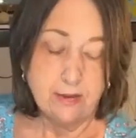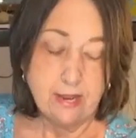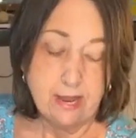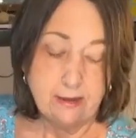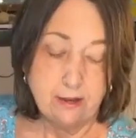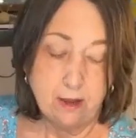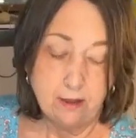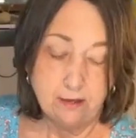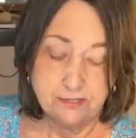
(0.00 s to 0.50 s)

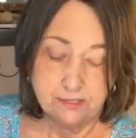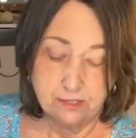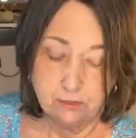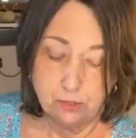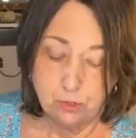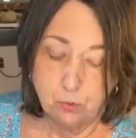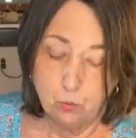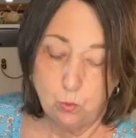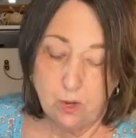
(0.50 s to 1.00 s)
Okay, and
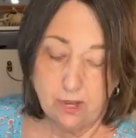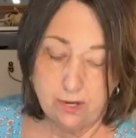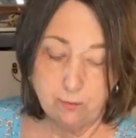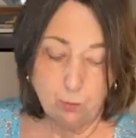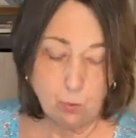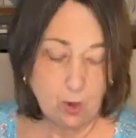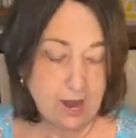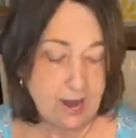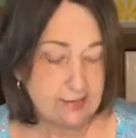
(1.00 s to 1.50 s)
also you
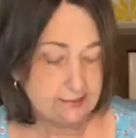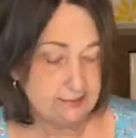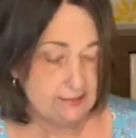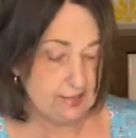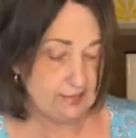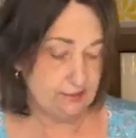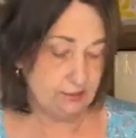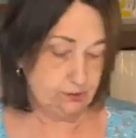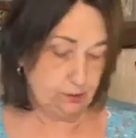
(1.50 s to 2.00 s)
want to
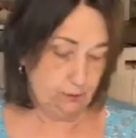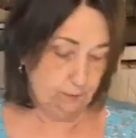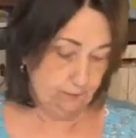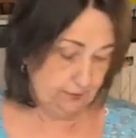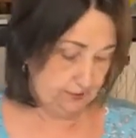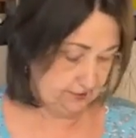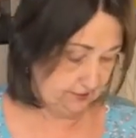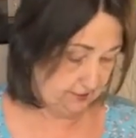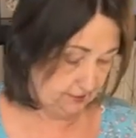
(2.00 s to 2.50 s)
wax that
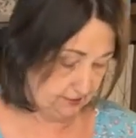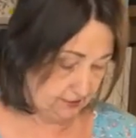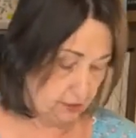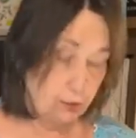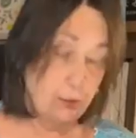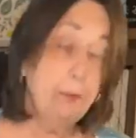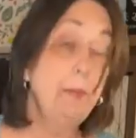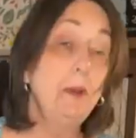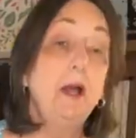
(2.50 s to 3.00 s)
surface.
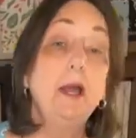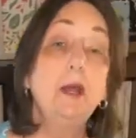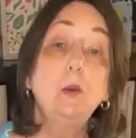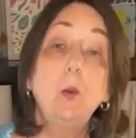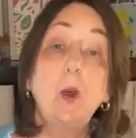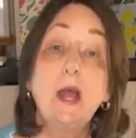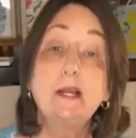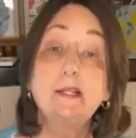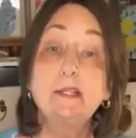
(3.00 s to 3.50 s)
Since you're
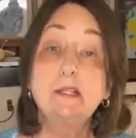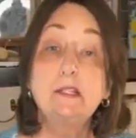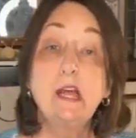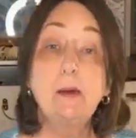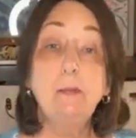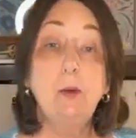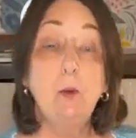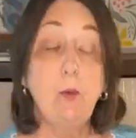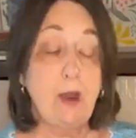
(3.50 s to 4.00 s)
applying wax
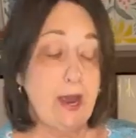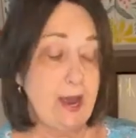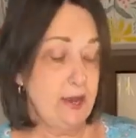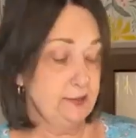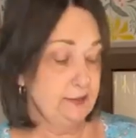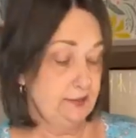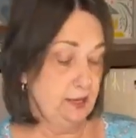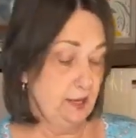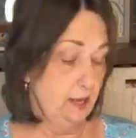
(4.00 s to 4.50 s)
on top of
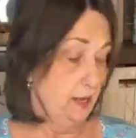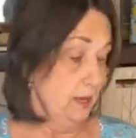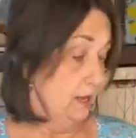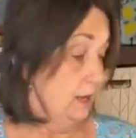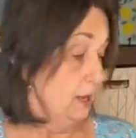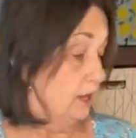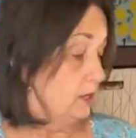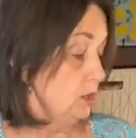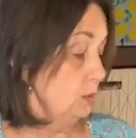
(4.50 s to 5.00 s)
wax,
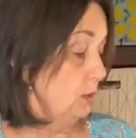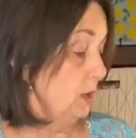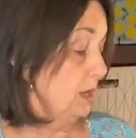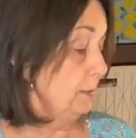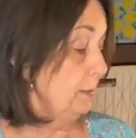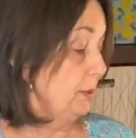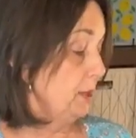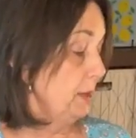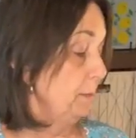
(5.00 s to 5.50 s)
you
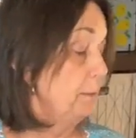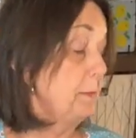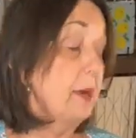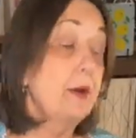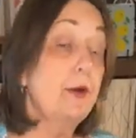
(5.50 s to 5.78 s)
want to put a